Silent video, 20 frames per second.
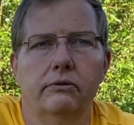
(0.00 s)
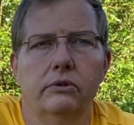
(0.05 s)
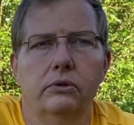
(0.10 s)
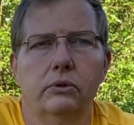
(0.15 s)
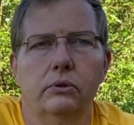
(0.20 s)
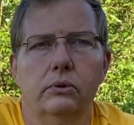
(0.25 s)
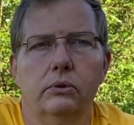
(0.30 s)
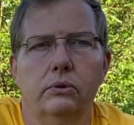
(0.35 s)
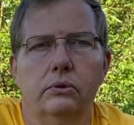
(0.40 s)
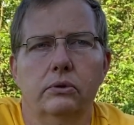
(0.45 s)

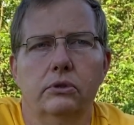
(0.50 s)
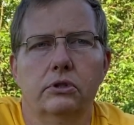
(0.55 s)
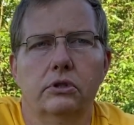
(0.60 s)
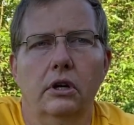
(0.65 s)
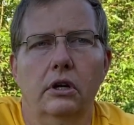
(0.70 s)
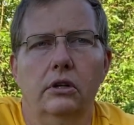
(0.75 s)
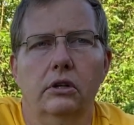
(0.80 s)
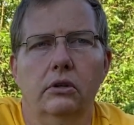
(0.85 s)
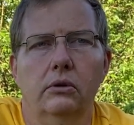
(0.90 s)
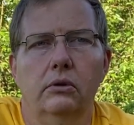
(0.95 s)
to
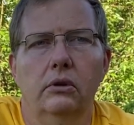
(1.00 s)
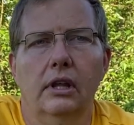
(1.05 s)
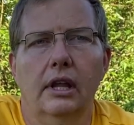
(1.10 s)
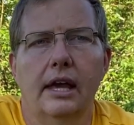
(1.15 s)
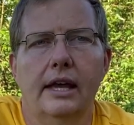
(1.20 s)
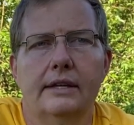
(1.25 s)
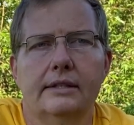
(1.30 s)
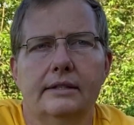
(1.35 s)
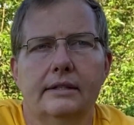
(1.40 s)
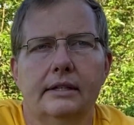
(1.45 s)
start
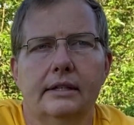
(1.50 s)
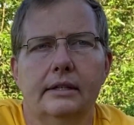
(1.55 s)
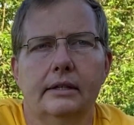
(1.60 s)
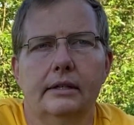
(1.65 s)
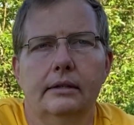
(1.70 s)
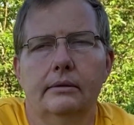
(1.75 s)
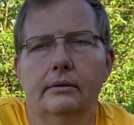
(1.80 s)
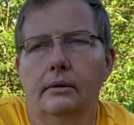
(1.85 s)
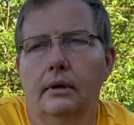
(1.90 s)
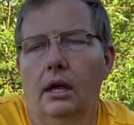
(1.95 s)

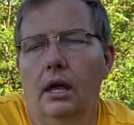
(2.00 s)
utilizing